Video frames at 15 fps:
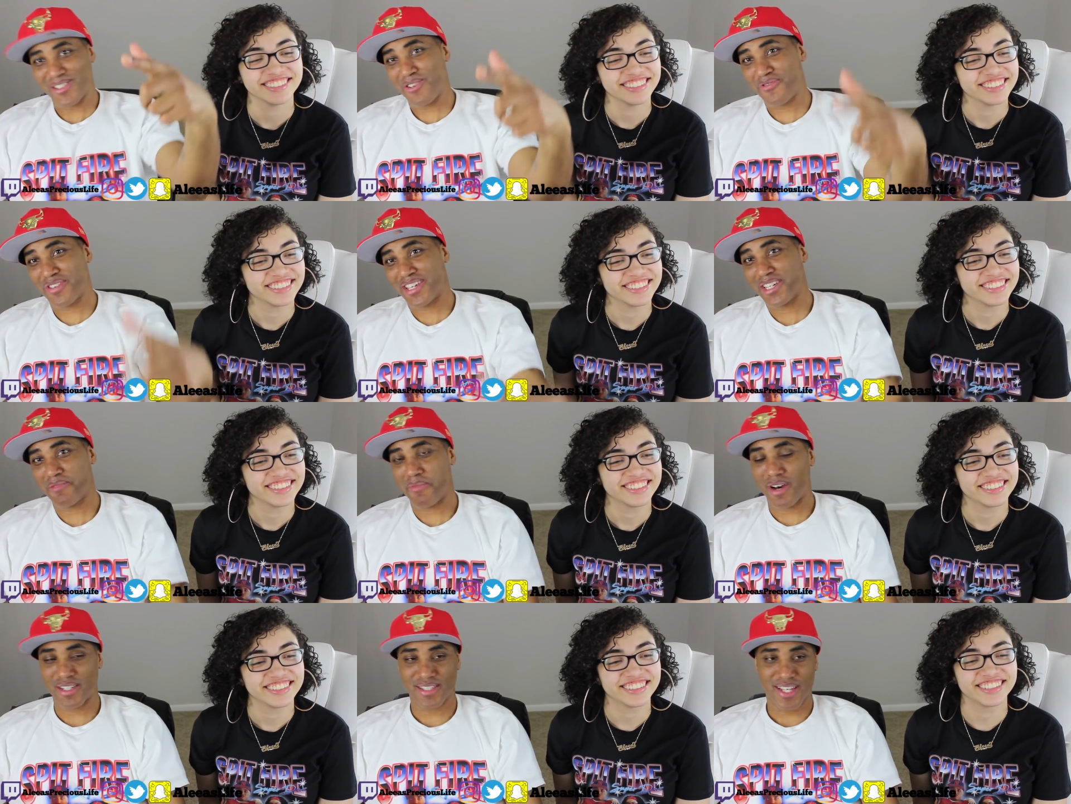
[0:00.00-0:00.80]
Speaker 1: Don't forget
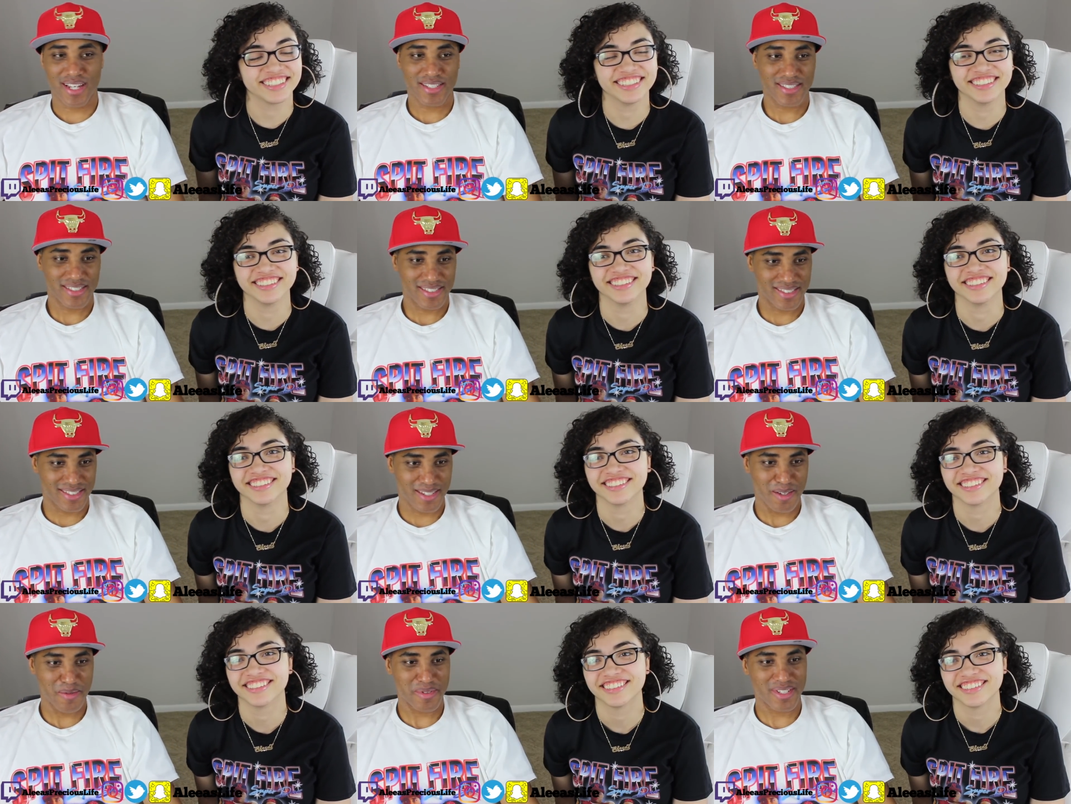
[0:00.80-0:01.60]
about that. You
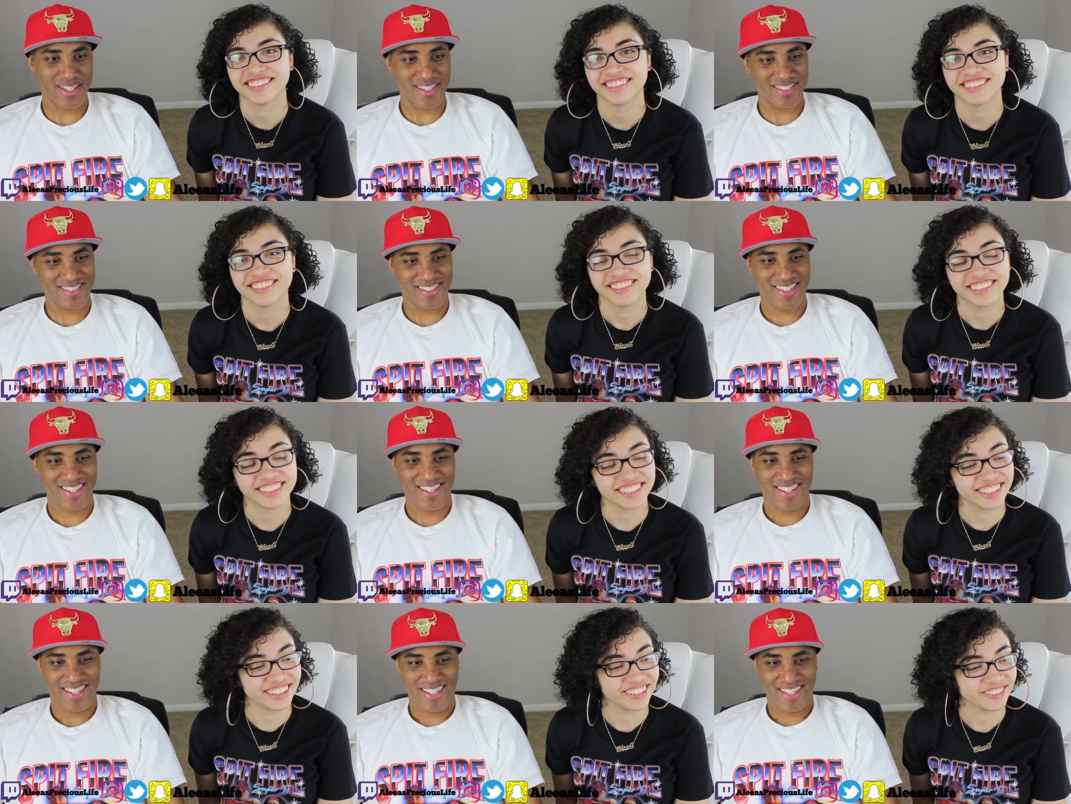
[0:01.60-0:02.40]
know what I'm saying?
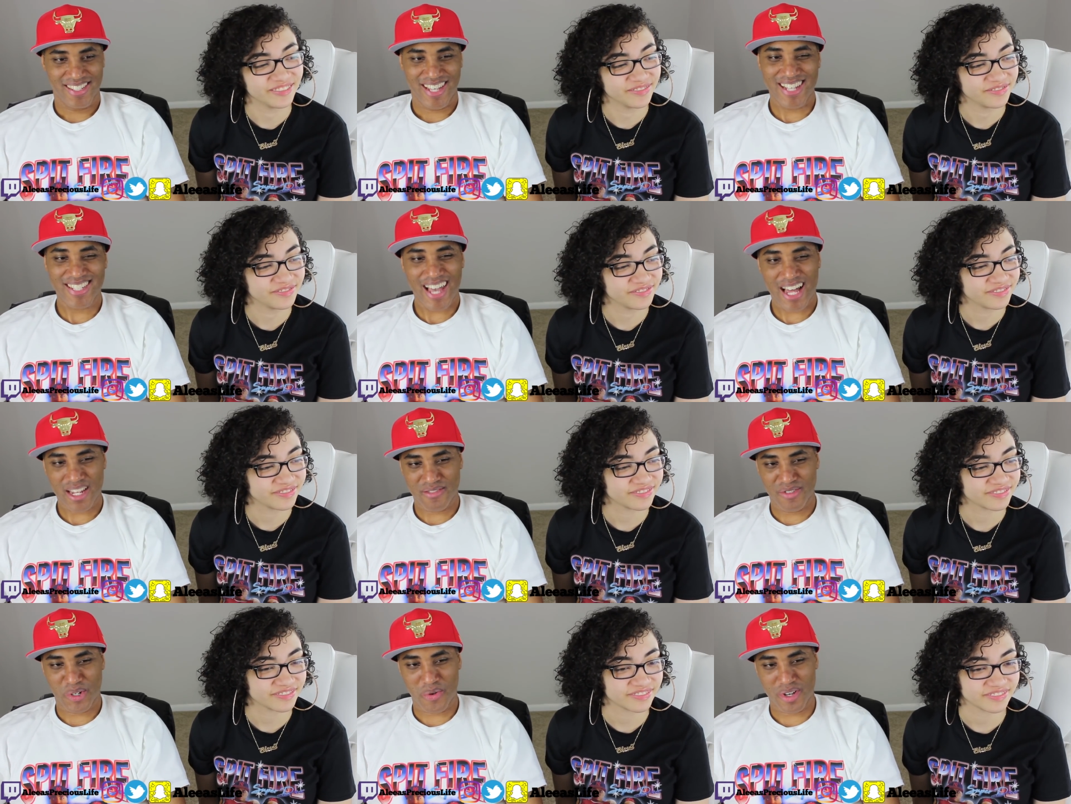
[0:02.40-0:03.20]
Yeah. That's
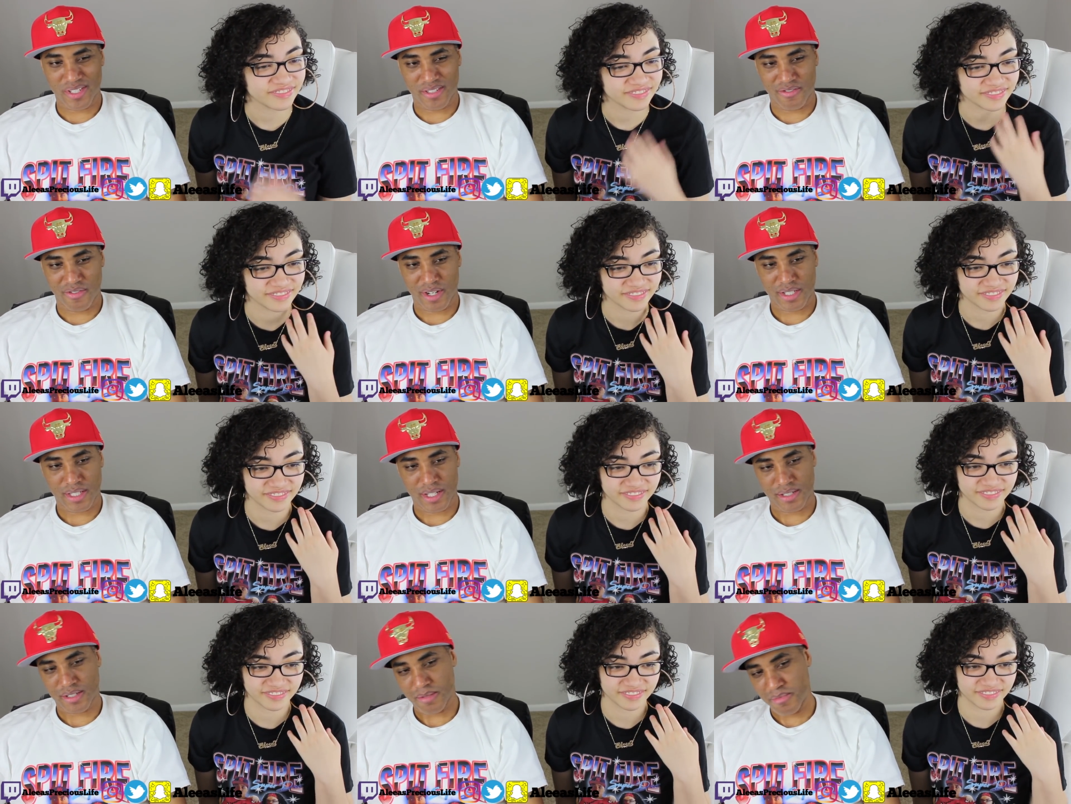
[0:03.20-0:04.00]
highly requested right
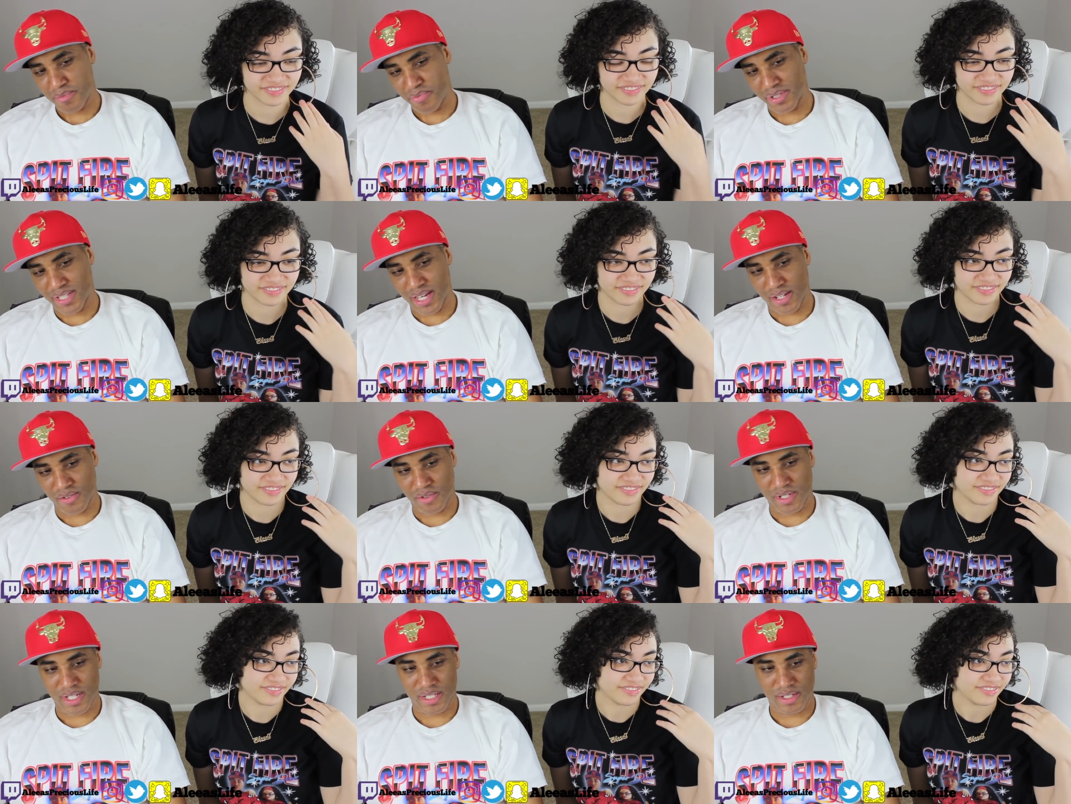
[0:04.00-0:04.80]
there. So I'm going to put that
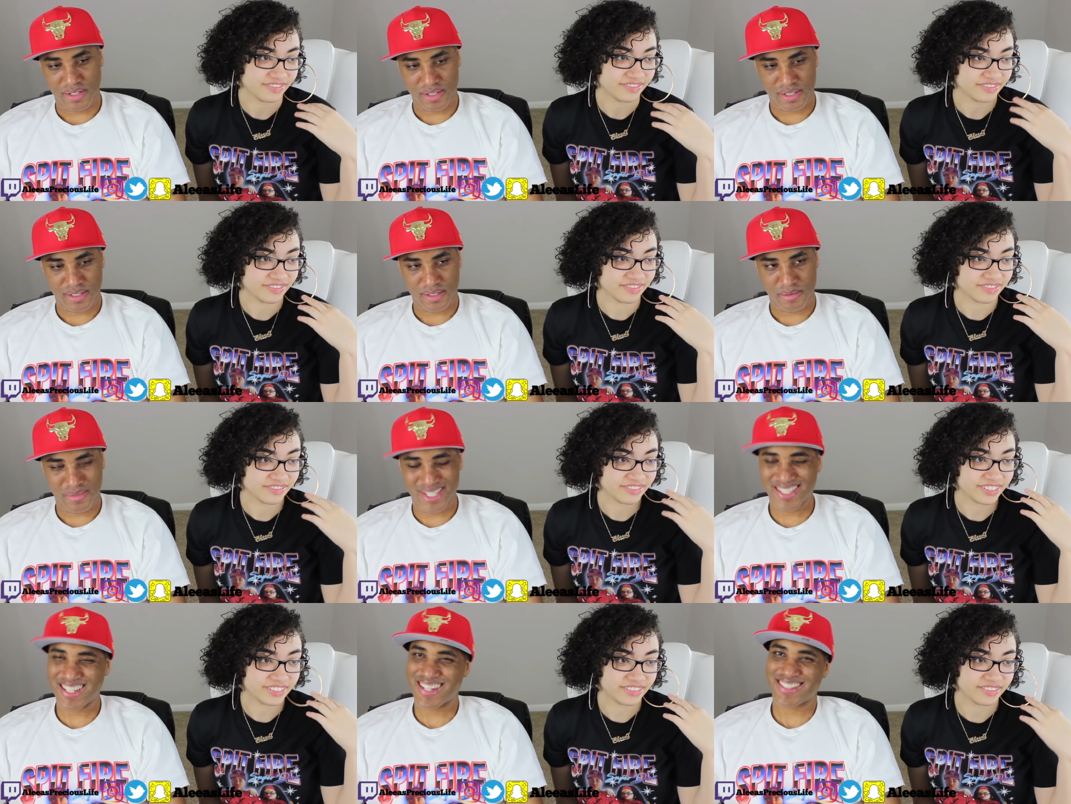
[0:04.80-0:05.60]
on that joint.
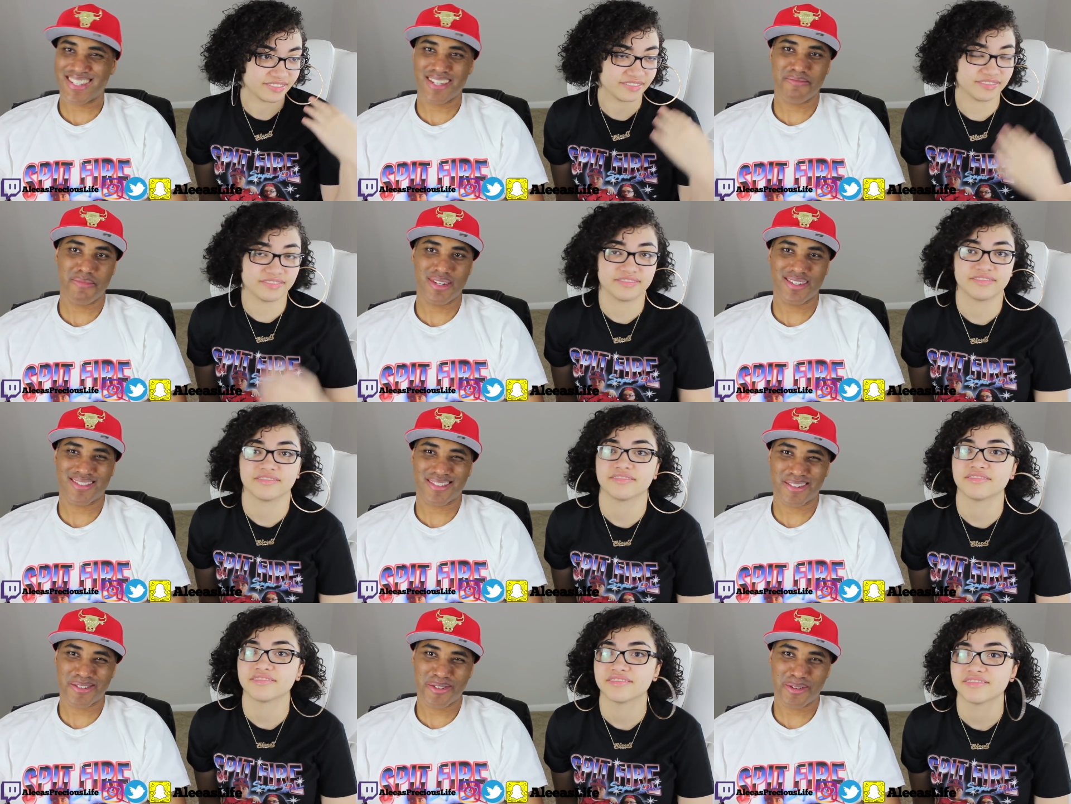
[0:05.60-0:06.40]
But it's like 10 minutes,
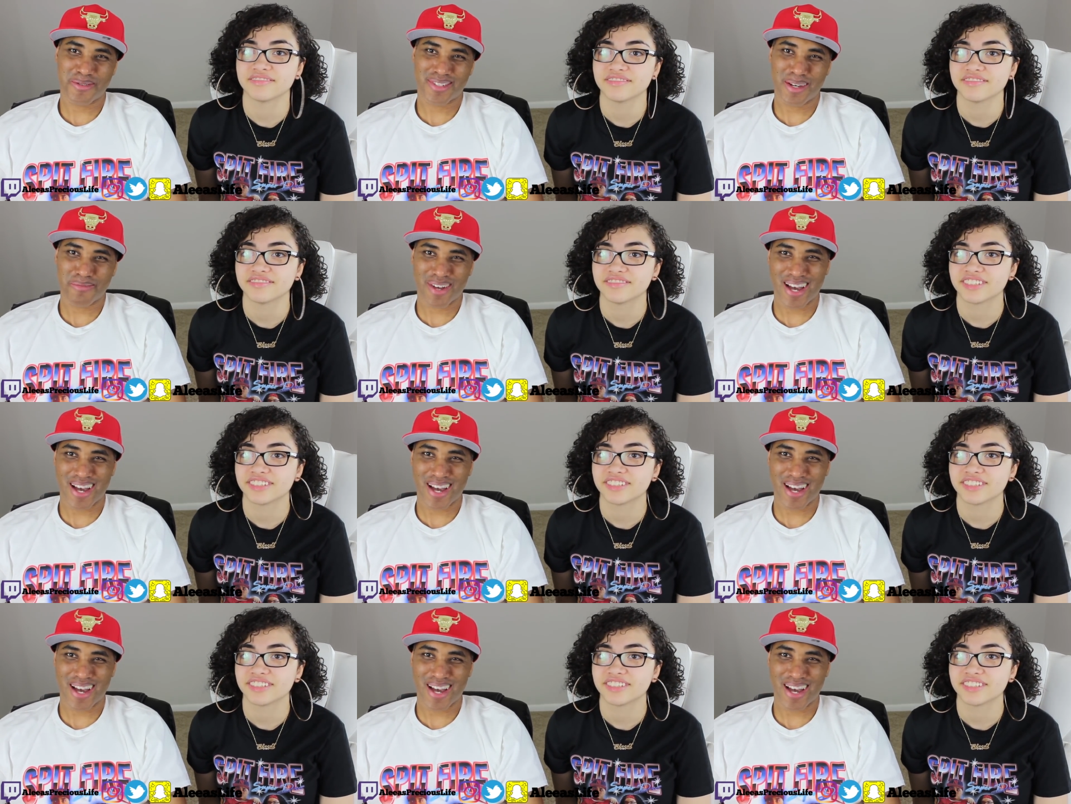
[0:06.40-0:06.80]
so you know what I'm saying?